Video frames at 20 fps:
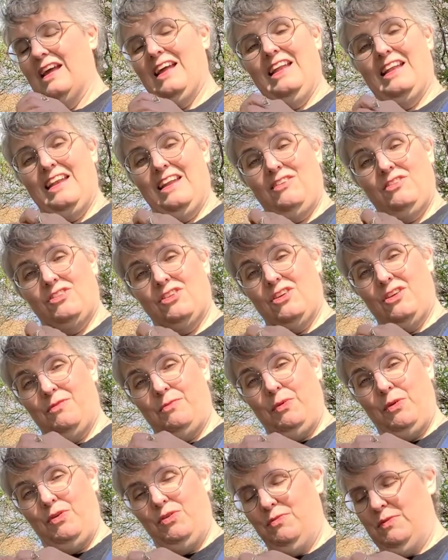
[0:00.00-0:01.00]
and now it's going
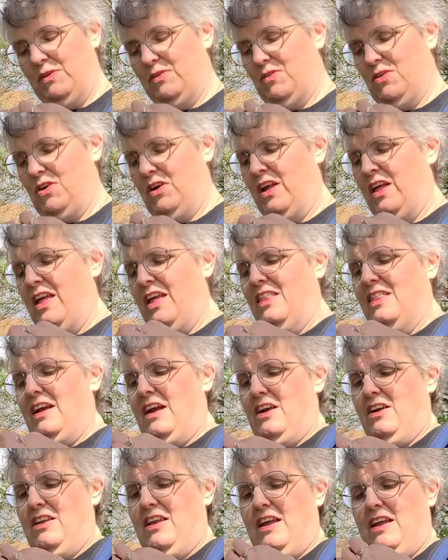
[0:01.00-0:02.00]
to prove me wrong.
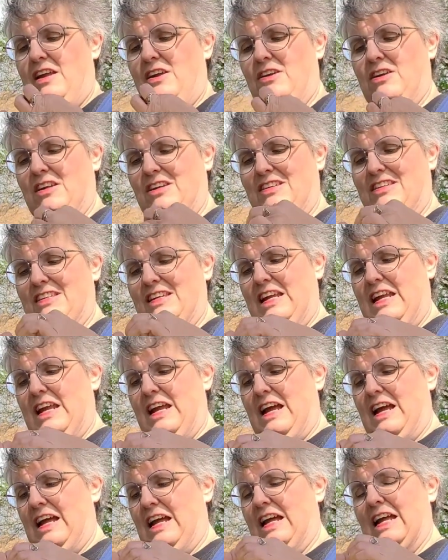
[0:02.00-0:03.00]
There, now you can
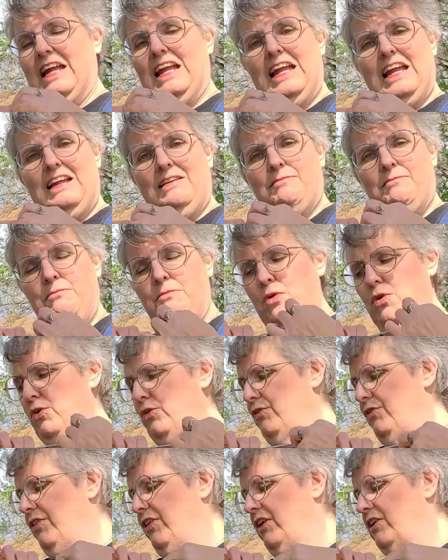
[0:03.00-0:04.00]
see I can
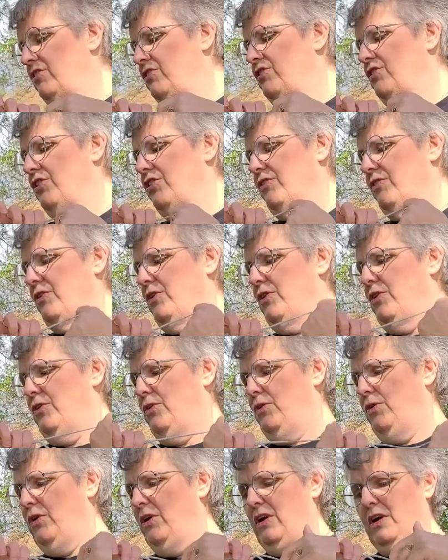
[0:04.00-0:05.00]
move this
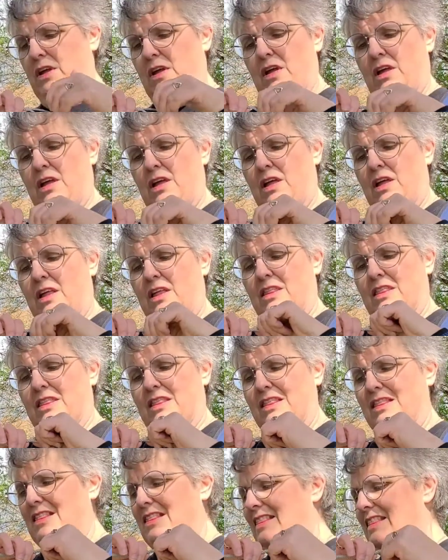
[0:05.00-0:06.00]
through
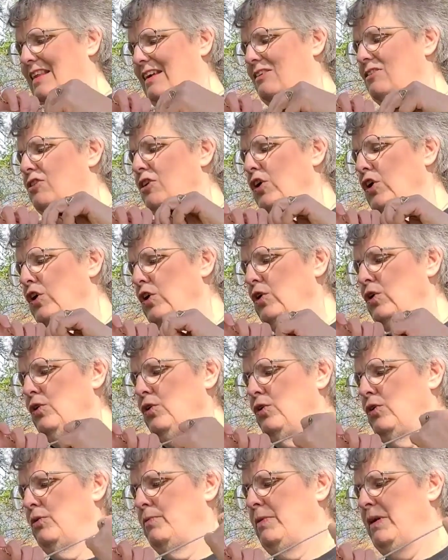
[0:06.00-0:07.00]
the
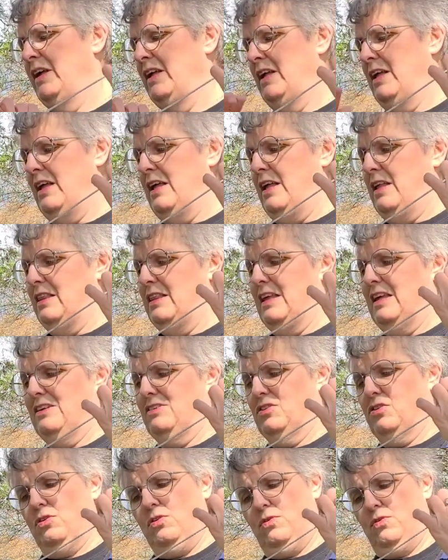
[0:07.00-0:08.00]
tube
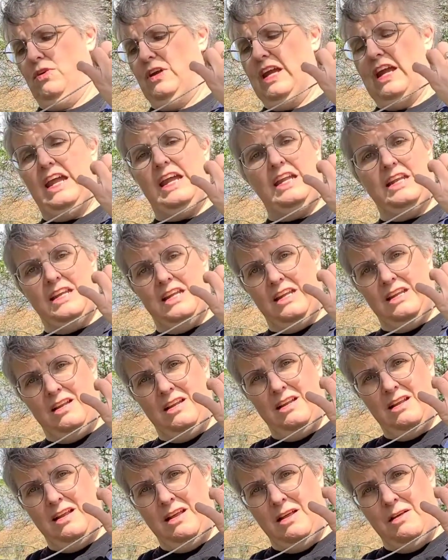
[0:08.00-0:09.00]
that's created
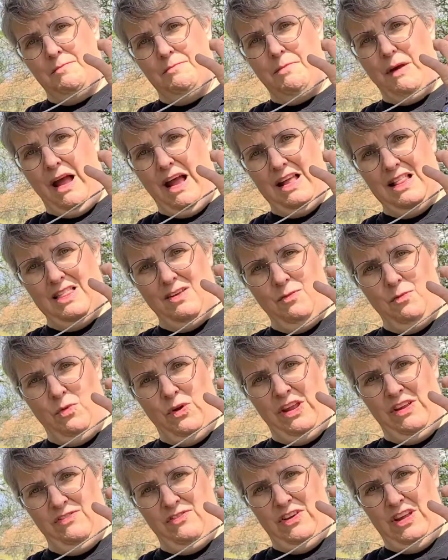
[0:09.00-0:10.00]
by the
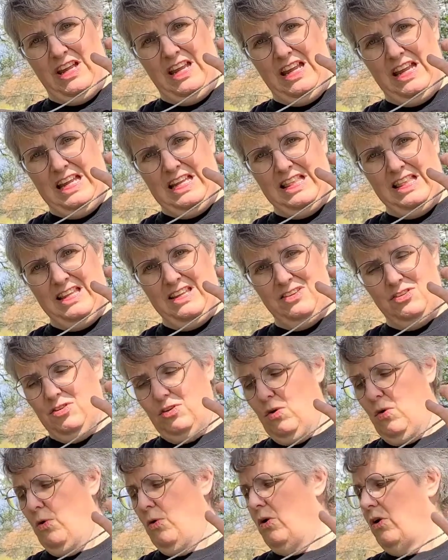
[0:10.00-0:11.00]
weaving in this
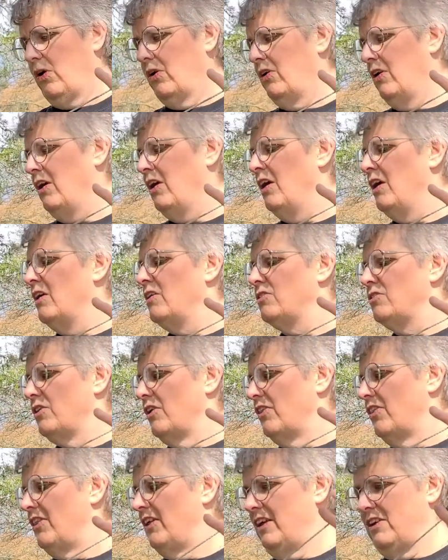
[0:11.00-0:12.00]
cord.
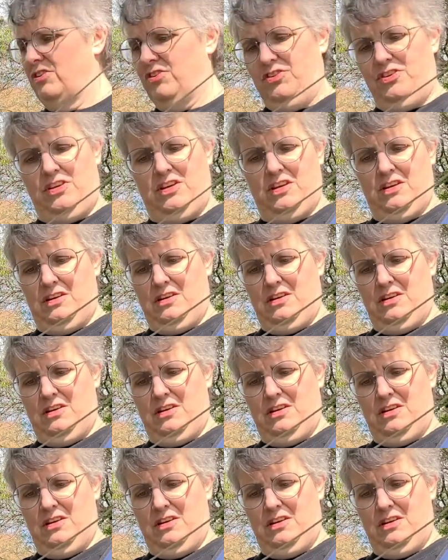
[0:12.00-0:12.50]
So this